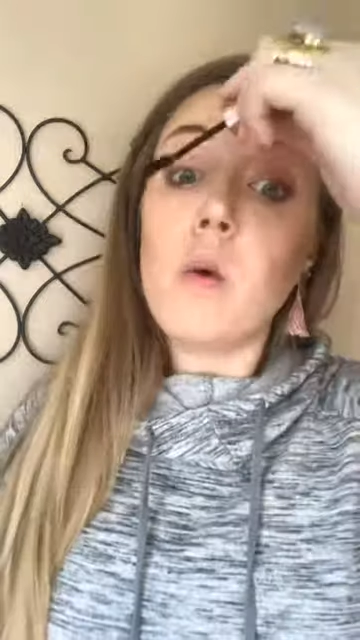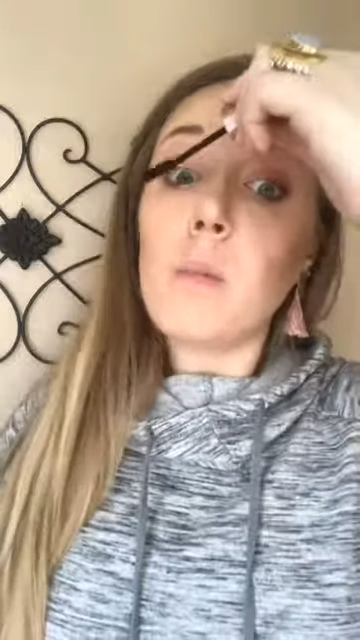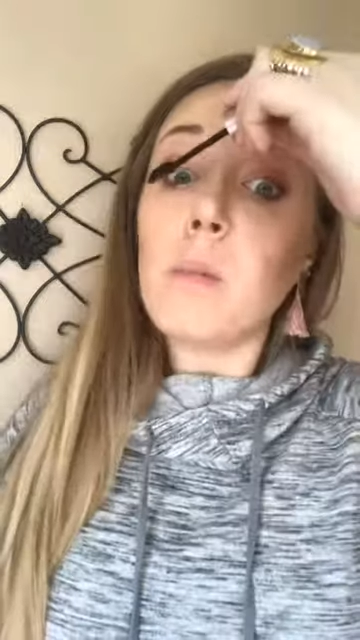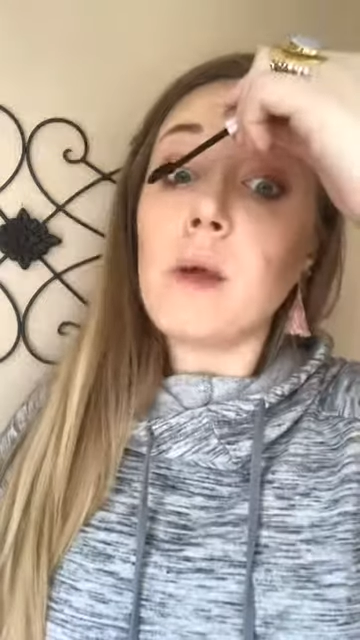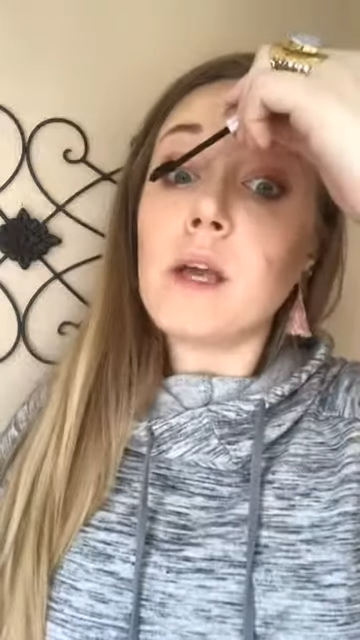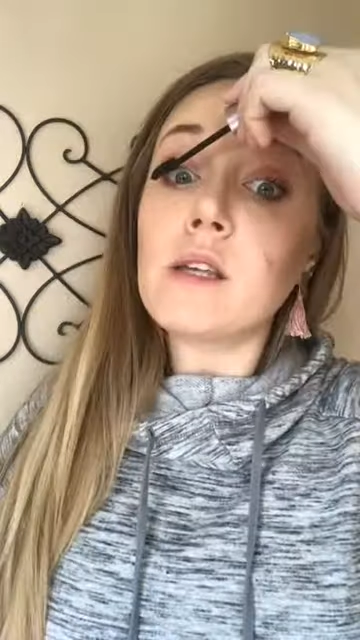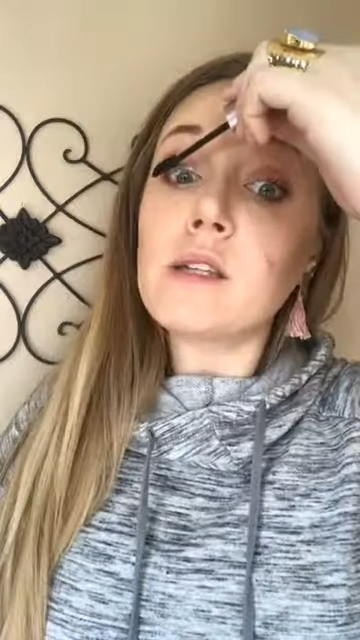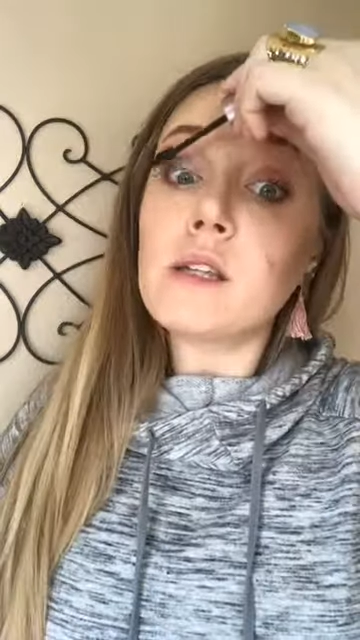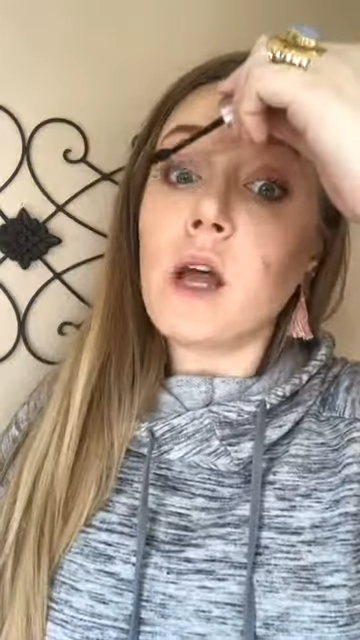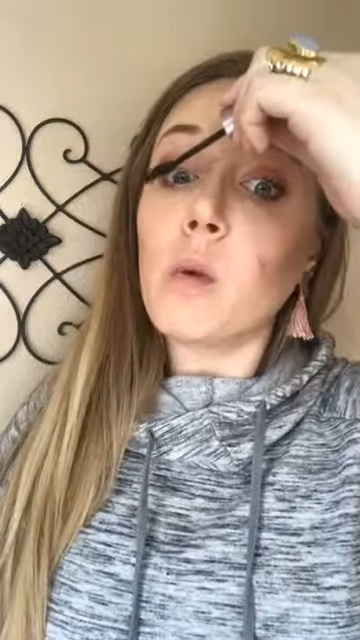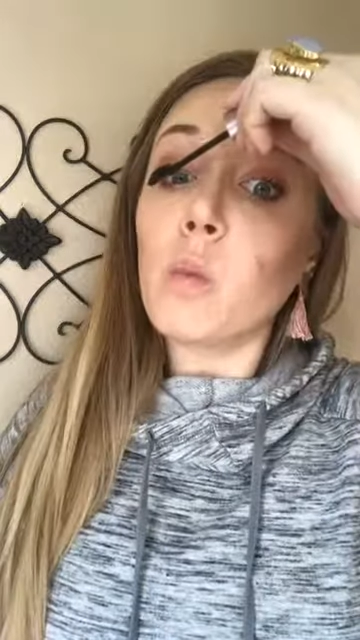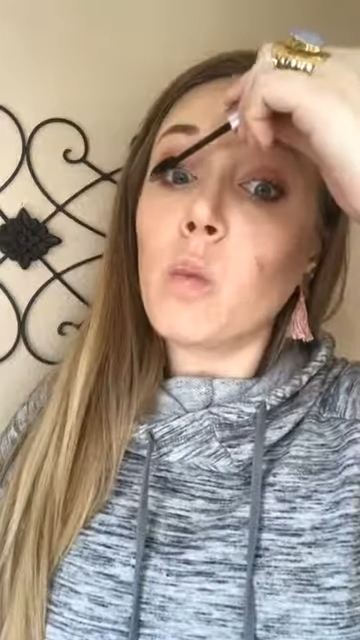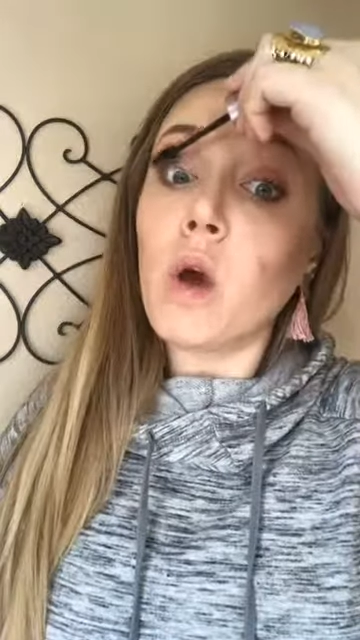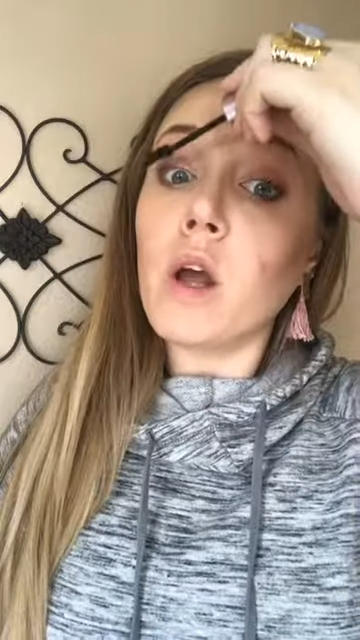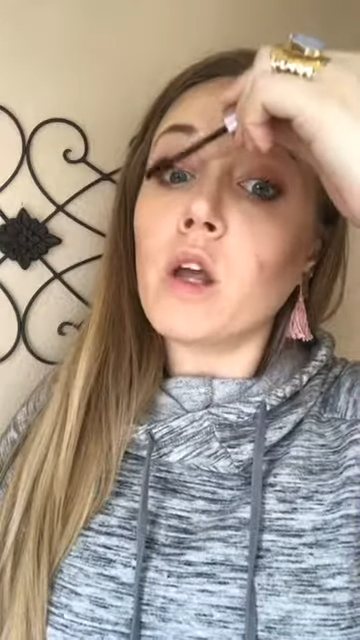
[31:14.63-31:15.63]
based
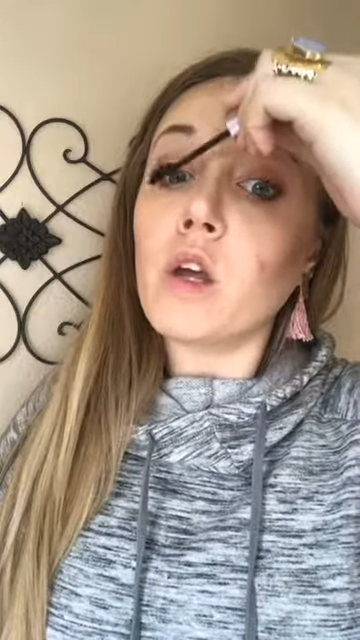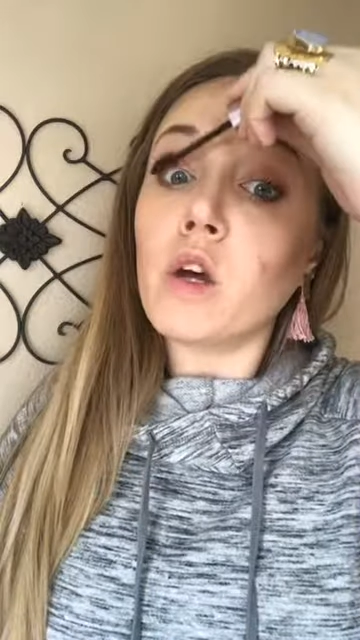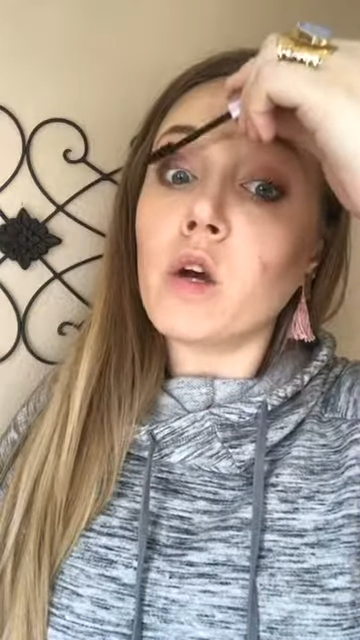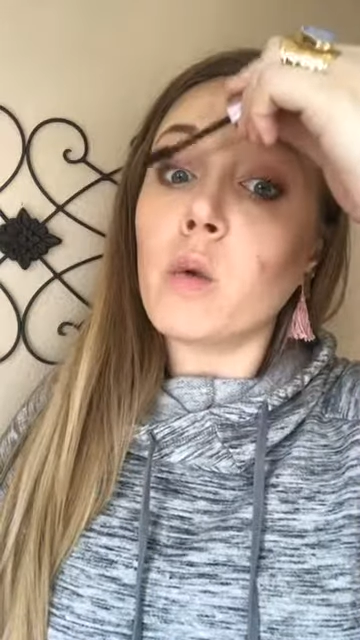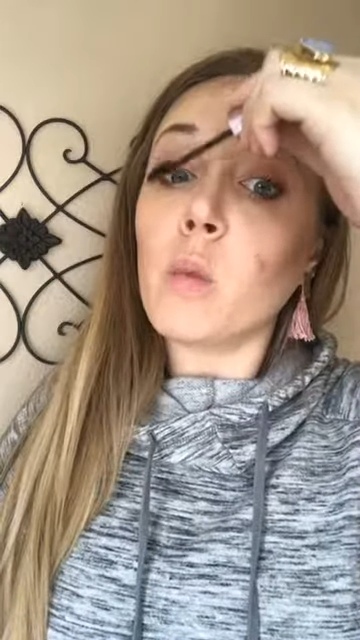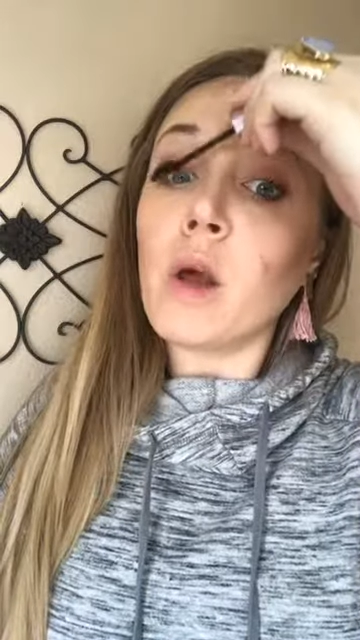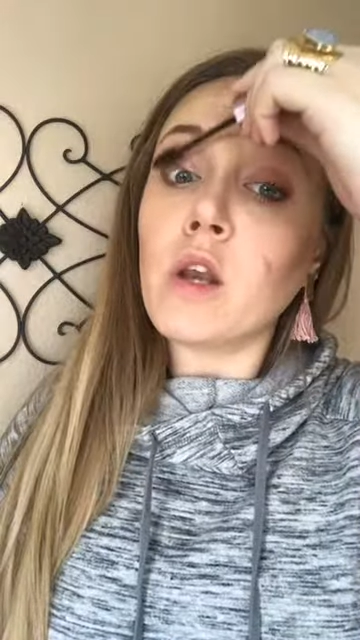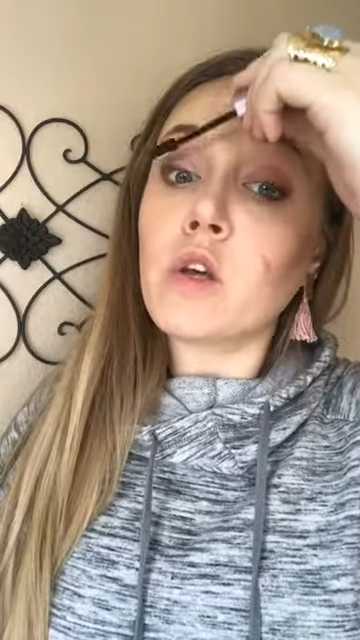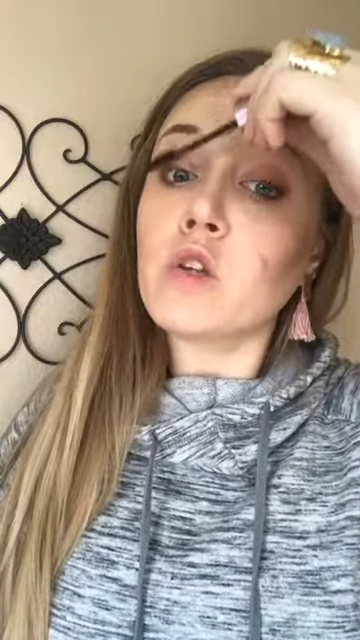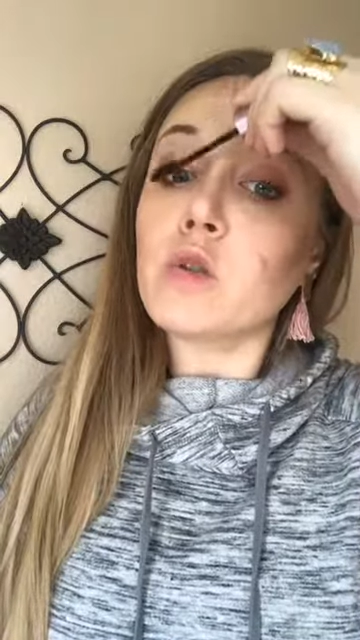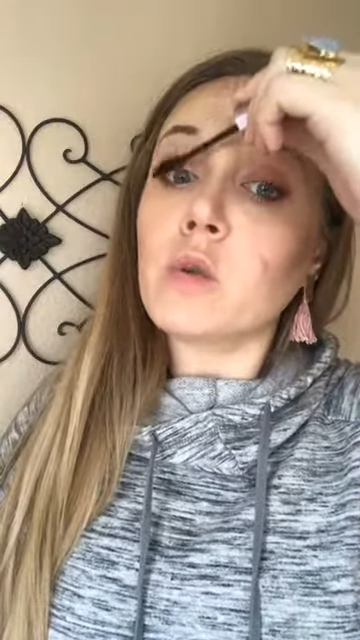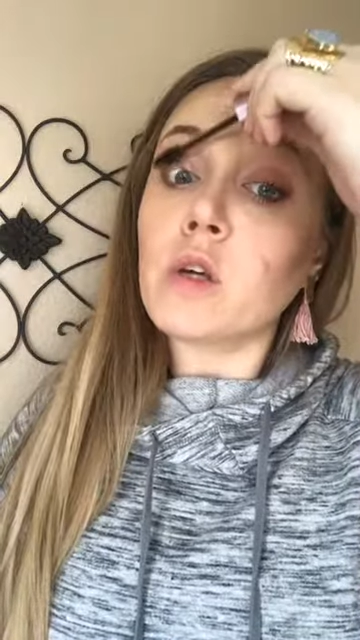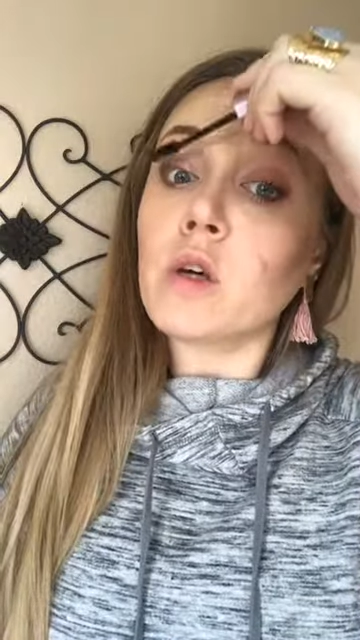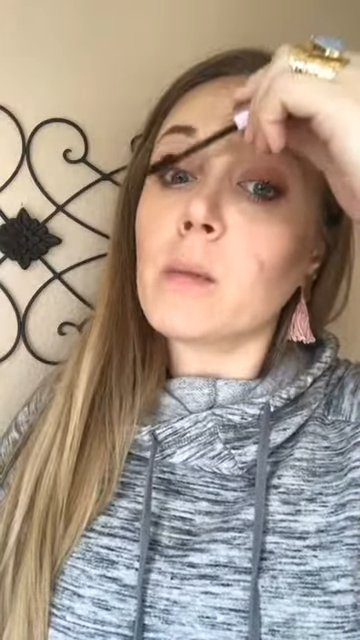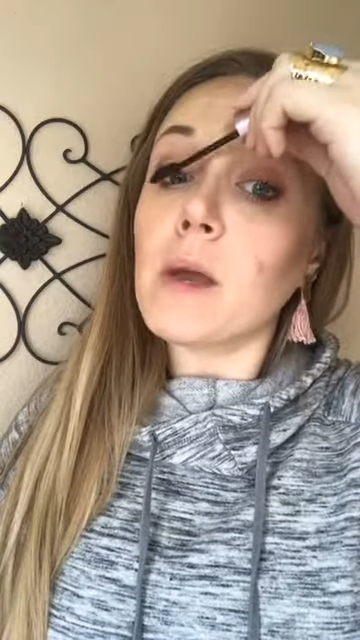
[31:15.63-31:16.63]
on what when you're
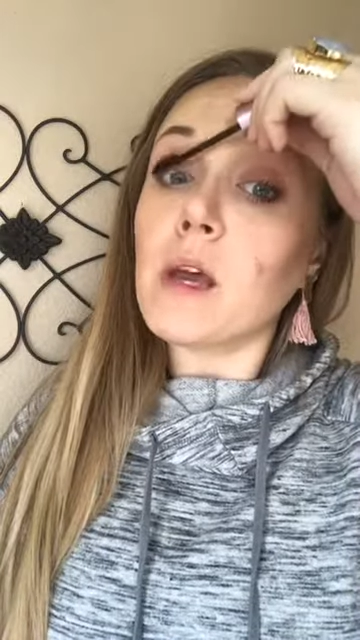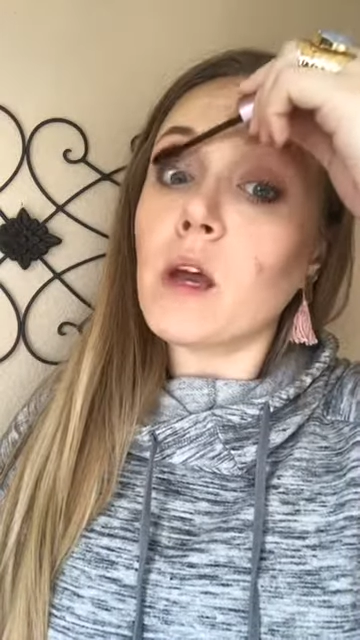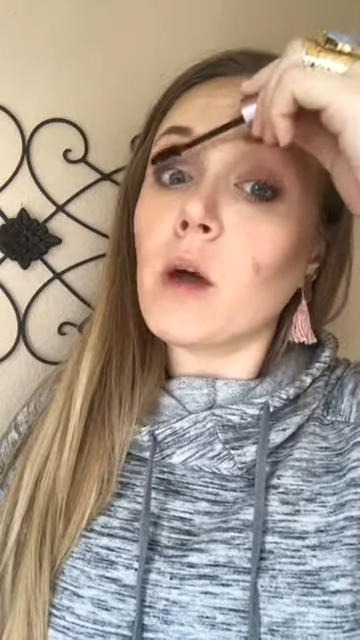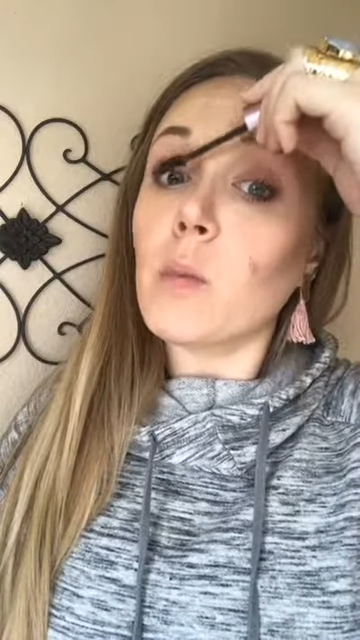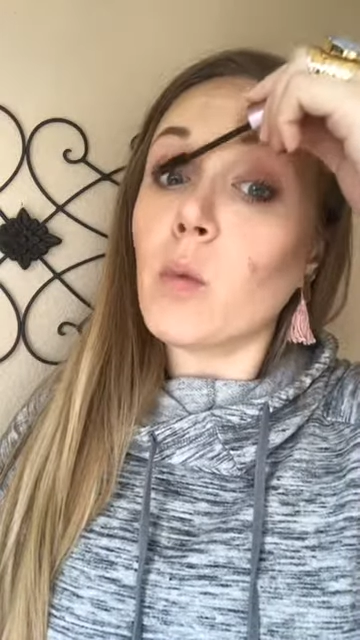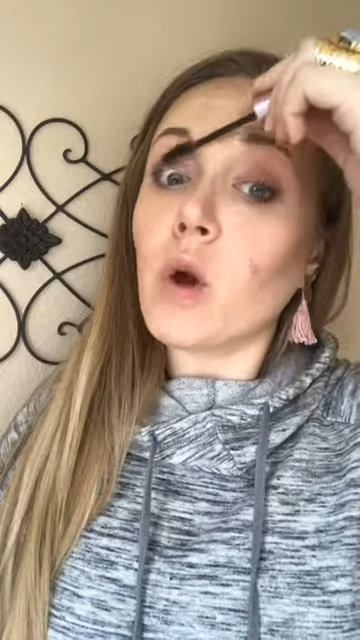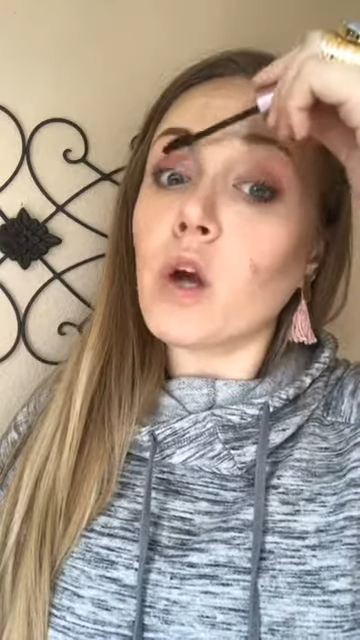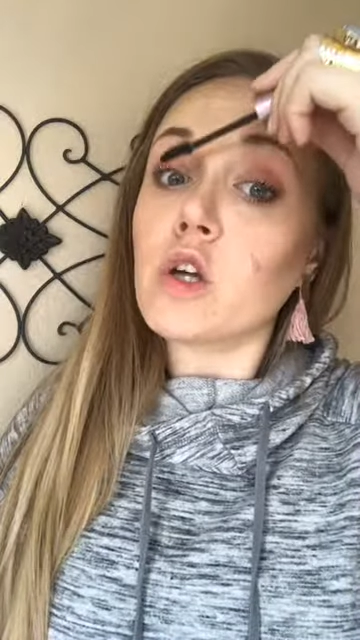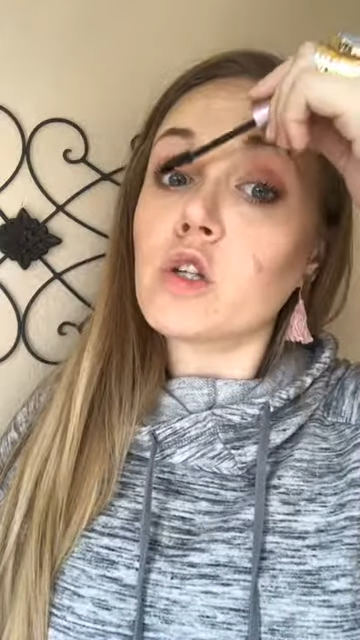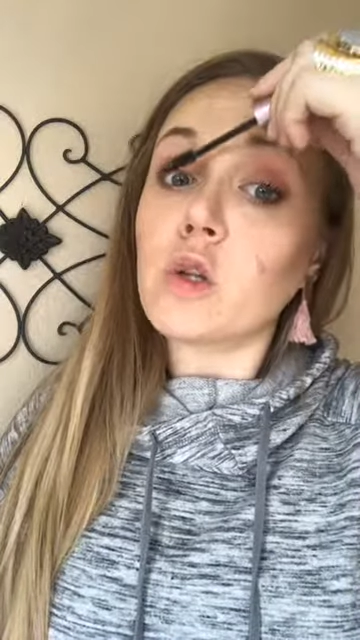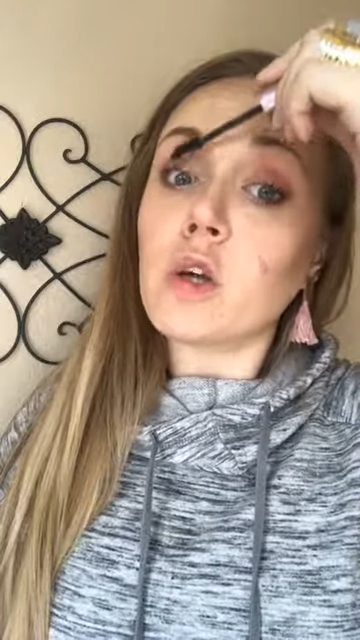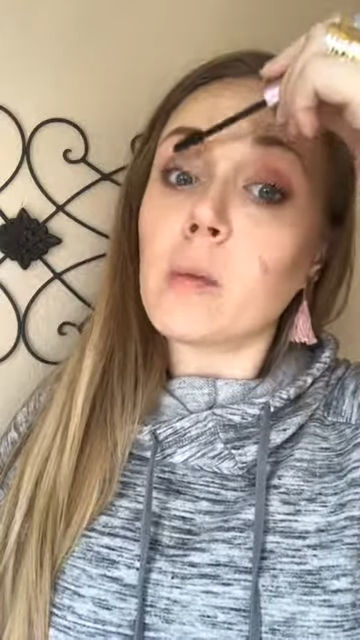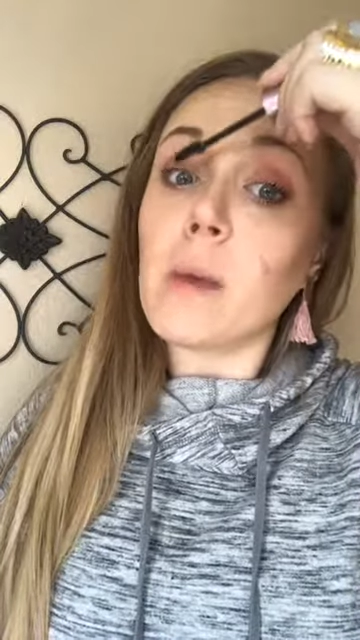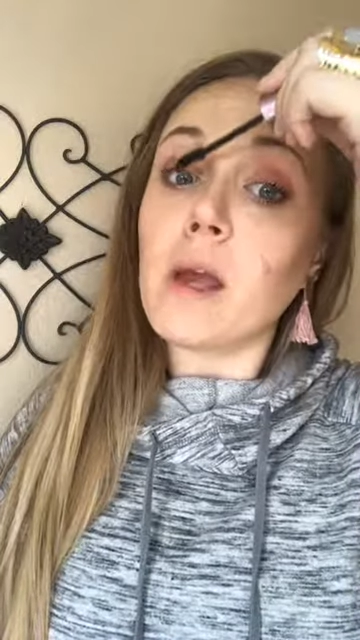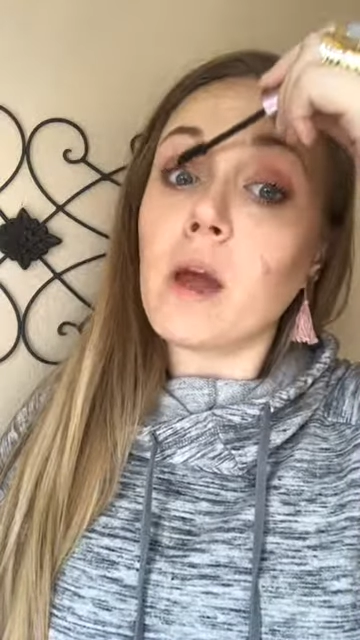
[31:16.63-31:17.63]
doing your makeup, where you're doing
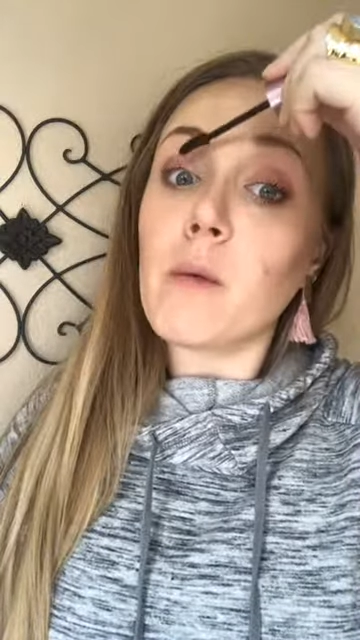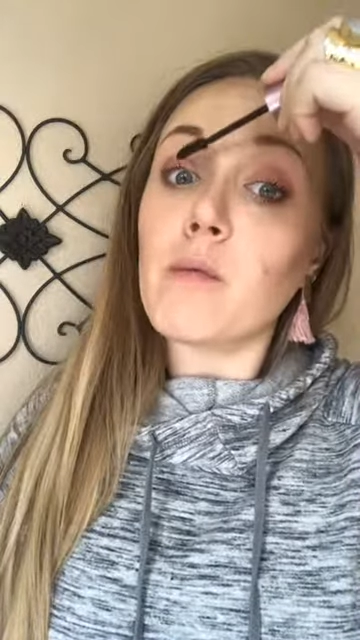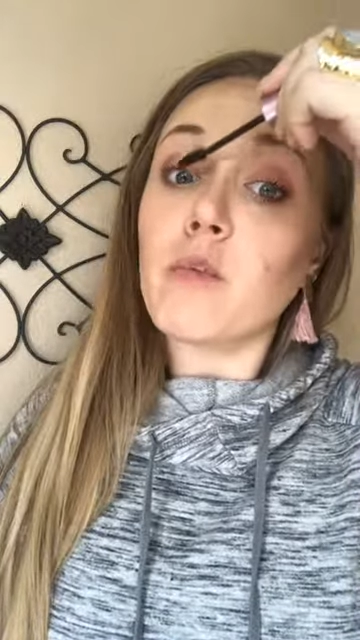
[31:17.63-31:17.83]
your makeup.